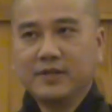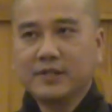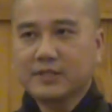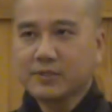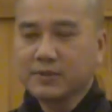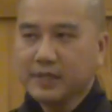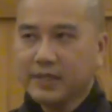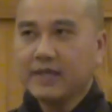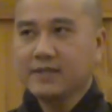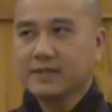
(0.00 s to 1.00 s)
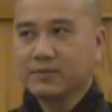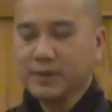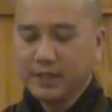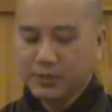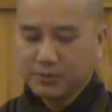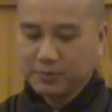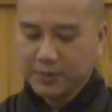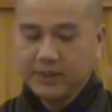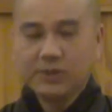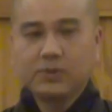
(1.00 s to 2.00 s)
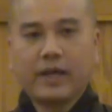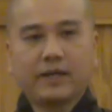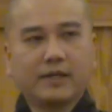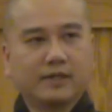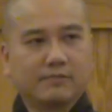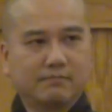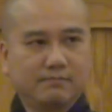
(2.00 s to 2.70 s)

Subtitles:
These 3 things we need to bring together.